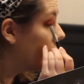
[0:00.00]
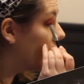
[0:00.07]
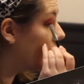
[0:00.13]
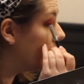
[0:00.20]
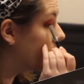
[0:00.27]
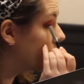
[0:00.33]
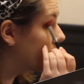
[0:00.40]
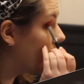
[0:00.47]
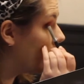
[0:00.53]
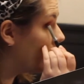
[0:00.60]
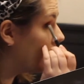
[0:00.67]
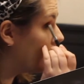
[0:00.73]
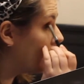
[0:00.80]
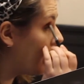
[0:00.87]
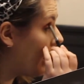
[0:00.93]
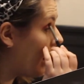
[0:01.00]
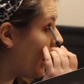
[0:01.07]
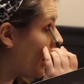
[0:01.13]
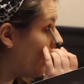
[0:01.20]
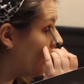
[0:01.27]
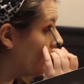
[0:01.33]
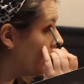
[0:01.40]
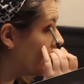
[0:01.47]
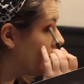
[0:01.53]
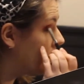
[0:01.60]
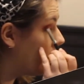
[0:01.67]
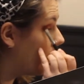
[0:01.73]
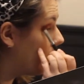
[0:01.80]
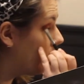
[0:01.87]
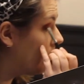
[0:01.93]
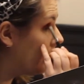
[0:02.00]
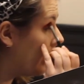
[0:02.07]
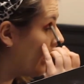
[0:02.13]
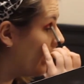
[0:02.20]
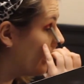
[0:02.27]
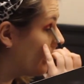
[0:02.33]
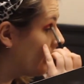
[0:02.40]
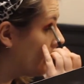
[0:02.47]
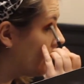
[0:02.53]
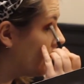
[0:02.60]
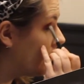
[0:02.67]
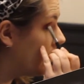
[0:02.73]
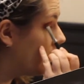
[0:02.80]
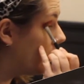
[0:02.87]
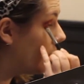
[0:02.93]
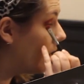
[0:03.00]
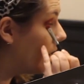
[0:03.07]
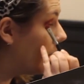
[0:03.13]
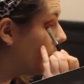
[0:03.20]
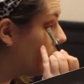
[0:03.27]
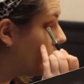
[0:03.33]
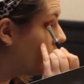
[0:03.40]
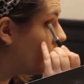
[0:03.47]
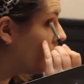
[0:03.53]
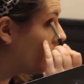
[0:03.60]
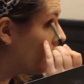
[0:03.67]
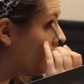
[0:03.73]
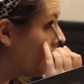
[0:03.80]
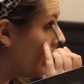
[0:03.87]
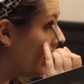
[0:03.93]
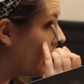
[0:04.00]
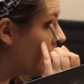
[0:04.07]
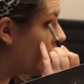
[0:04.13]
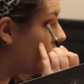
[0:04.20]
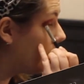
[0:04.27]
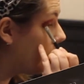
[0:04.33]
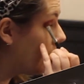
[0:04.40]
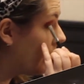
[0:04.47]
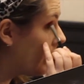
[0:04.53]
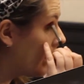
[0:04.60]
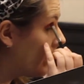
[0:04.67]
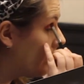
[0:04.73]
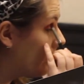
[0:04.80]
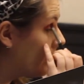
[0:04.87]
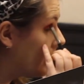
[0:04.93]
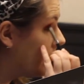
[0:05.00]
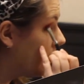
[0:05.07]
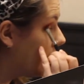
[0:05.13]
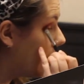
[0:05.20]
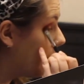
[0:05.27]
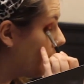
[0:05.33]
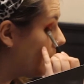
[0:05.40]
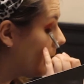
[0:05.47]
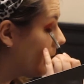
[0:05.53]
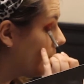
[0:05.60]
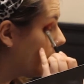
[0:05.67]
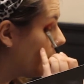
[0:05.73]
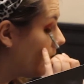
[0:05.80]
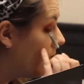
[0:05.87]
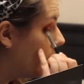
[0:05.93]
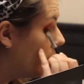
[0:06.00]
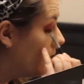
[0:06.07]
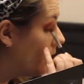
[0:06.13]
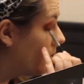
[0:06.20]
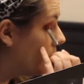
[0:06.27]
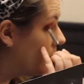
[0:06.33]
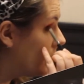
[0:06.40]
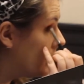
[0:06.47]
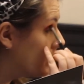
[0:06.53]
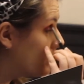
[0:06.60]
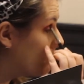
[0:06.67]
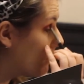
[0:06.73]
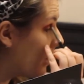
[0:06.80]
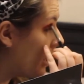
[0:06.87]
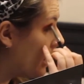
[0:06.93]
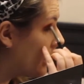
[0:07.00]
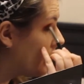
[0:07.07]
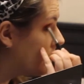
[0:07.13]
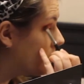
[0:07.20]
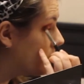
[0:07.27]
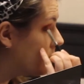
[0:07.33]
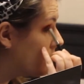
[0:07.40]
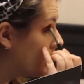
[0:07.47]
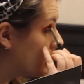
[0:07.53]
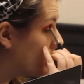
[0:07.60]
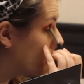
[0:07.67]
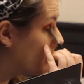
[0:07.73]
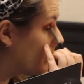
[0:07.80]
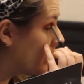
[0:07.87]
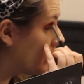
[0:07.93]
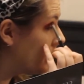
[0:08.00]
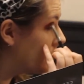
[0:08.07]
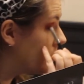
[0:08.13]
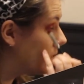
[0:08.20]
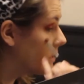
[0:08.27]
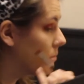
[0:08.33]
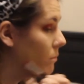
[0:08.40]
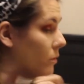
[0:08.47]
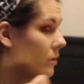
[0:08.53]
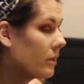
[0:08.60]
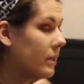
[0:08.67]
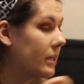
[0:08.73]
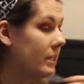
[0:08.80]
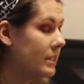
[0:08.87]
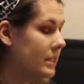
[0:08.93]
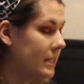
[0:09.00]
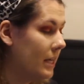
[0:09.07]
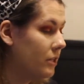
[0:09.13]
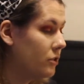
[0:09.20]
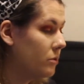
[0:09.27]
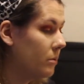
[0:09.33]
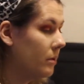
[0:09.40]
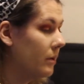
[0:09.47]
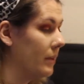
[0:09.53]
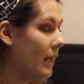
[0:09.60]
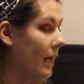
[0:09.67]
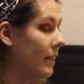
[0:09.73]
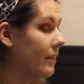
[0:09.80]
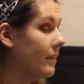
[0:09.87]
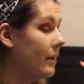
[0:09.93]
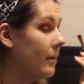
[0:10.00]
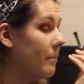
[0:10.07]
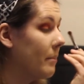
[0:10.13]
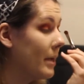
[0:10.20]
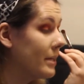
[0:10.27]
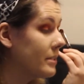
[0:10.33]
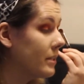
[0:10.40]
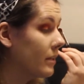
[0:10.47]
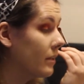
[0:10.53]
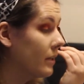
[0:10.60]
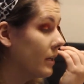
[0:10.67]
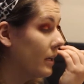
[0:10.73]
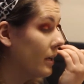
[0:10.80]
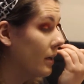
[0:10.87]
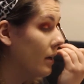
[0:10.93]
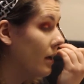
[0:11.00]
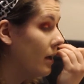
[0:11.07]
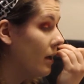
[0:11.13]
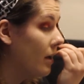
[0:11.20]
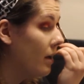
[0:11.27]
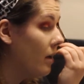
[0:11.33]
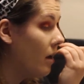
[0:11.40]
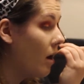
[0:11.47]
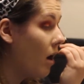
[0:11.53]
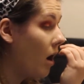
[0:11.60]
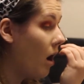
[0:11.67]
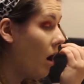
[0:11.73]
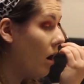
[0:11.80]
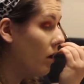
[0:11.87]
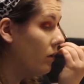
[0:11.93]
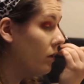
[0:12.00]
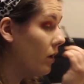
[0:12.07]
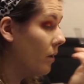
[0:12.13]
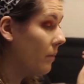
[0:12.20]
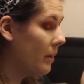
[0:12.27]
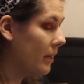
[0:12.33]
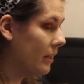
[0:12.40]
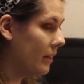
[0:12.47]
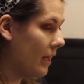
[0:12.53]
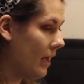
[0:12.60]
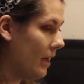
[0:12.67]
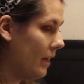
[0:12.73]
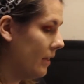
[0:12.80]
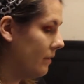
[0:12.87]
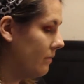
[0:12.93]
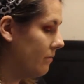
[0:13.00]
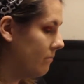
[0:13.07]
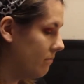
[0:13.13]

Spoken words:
that was talking about how they don't like the newer way of like kind of kidnapping these brides, just because it's more consensual, that they're basically all knowing that